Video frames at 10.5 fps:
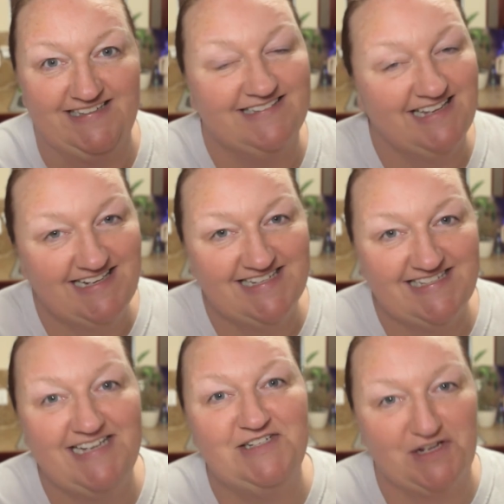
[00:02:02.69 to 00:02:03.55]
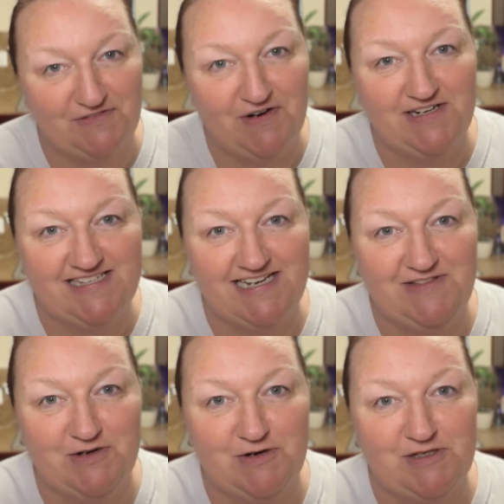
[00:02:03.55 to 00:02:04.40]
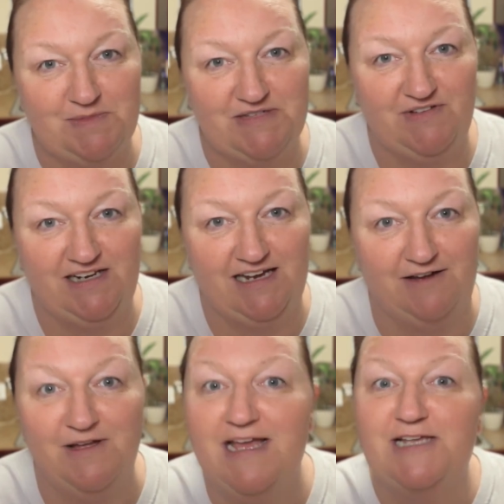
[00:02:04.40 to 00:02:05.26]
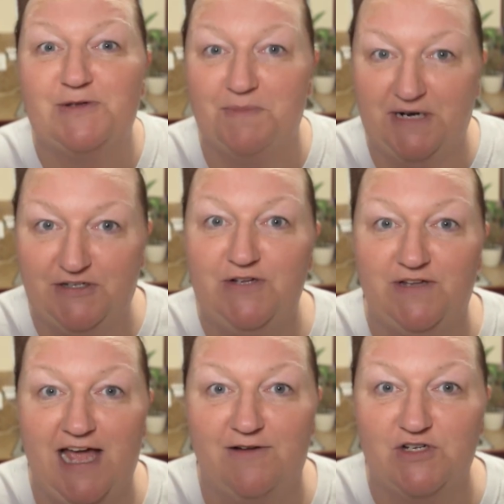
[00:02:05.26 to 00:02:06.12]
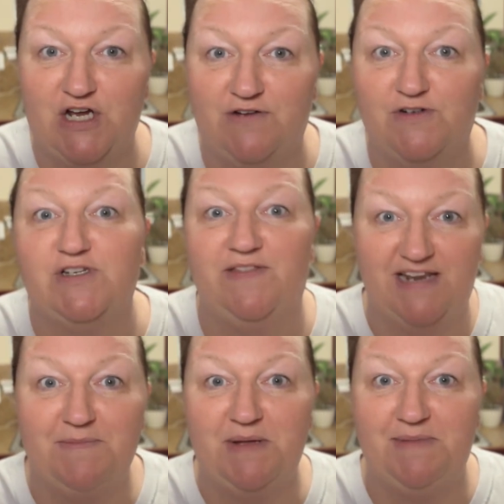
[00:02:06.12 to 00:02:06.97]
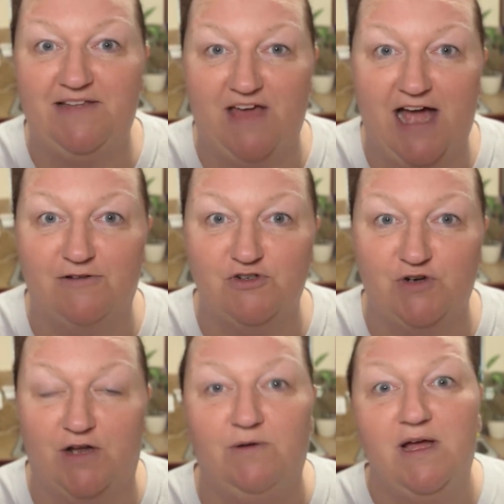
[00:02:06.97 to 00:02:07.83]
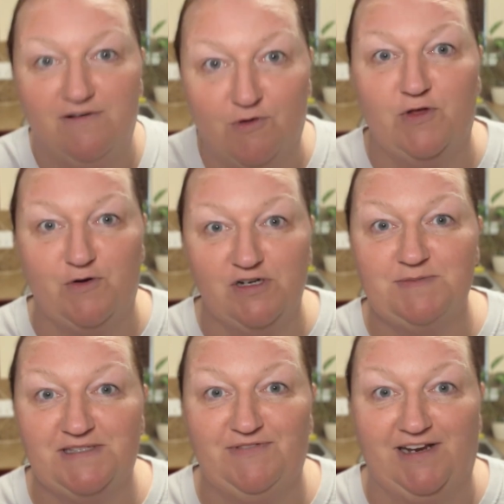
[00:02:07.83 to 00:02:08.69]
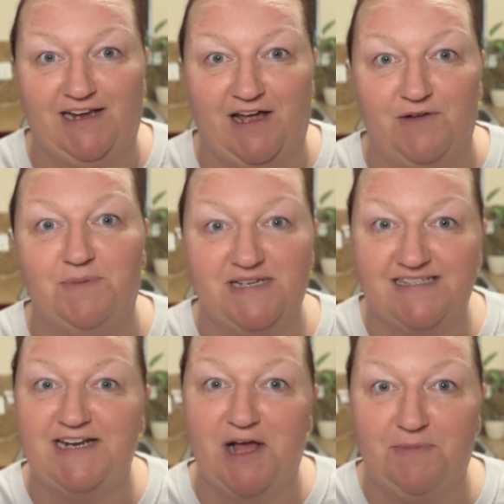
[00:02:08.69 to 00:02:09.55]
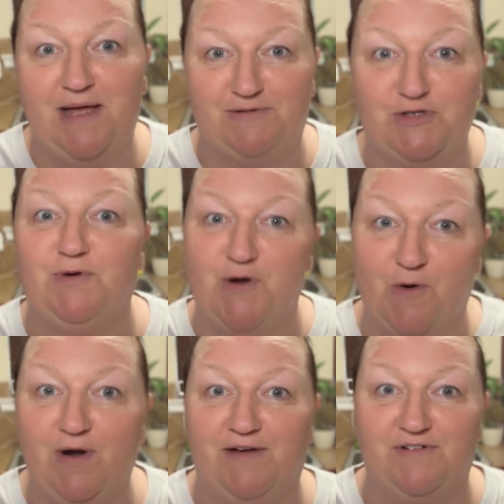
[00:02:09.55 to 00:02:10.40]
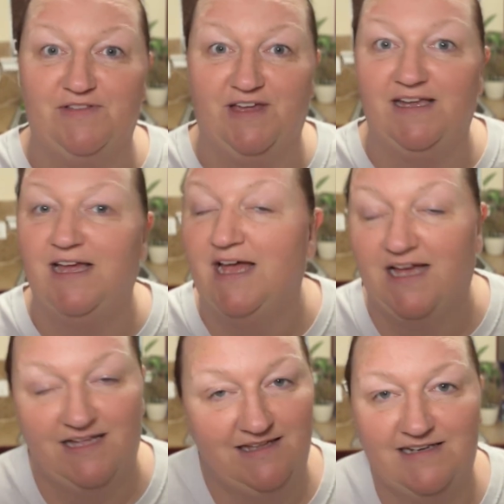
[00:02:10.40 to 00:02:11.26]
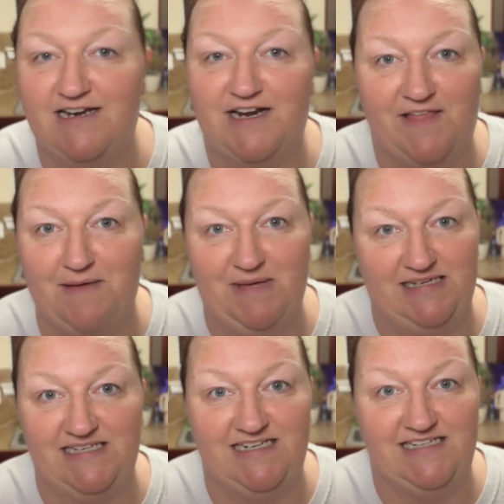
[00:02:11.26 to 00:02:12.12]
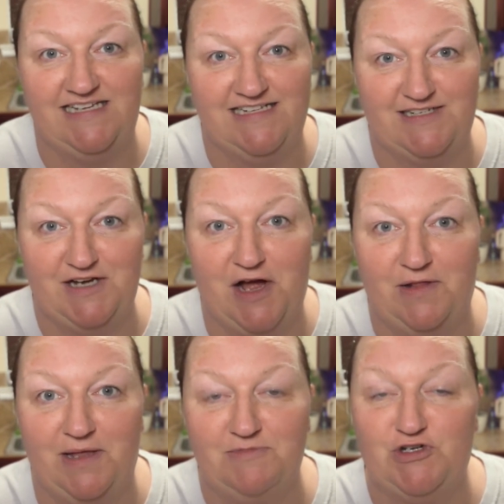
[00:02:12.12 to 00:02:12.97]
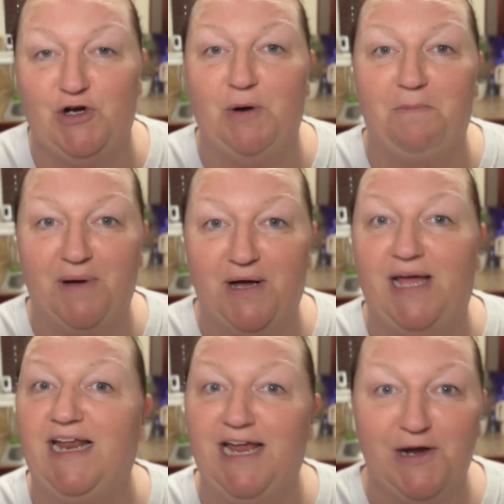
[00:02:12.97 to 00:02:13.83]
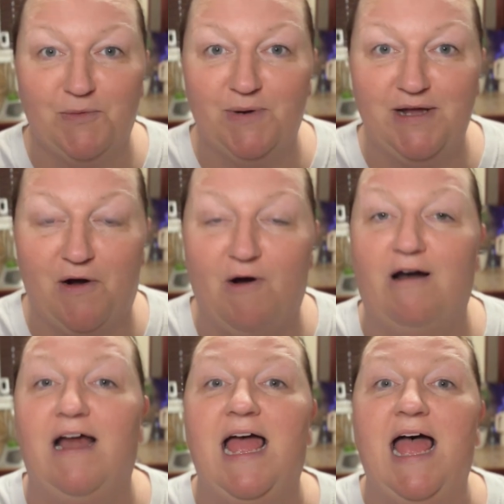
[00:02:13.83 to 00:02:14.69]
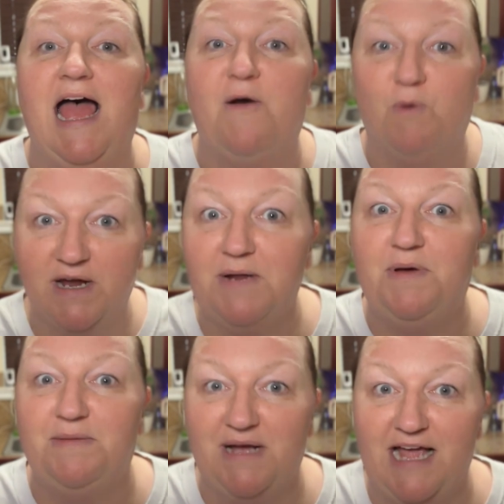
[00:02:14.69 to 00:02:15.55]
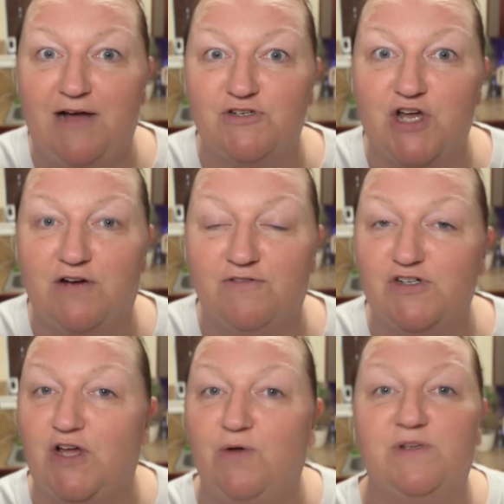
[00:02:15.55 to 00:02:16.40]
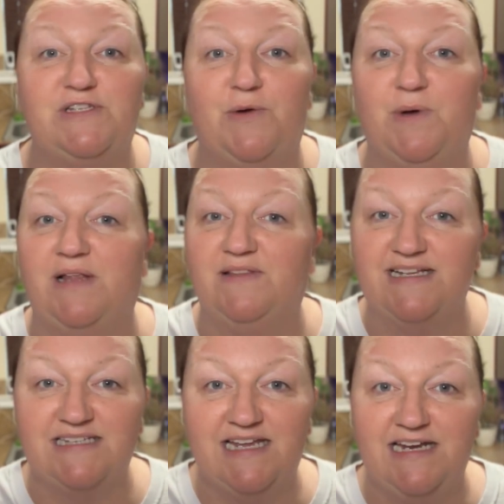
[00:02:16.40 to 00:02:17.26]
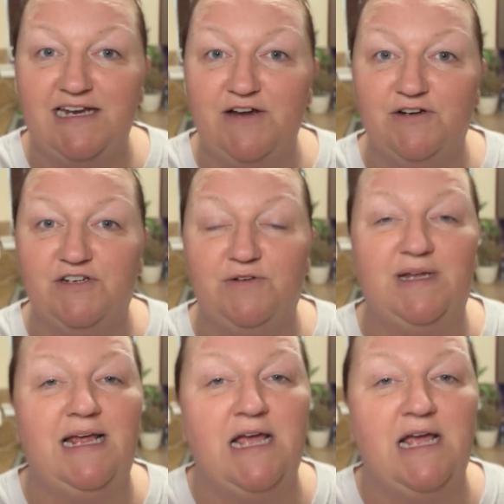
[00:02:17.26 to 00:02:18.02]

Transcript: Like I said, y'all have already seen the Christmas video. So I'm going to do the couch covers, and then I'm going to make the outro for the Christmas video, because then I'll be able to record everything. None of that makes any sense to y'all, I'm sure. But here we are. We're going to put my couch covers on, so let's get in here and do it.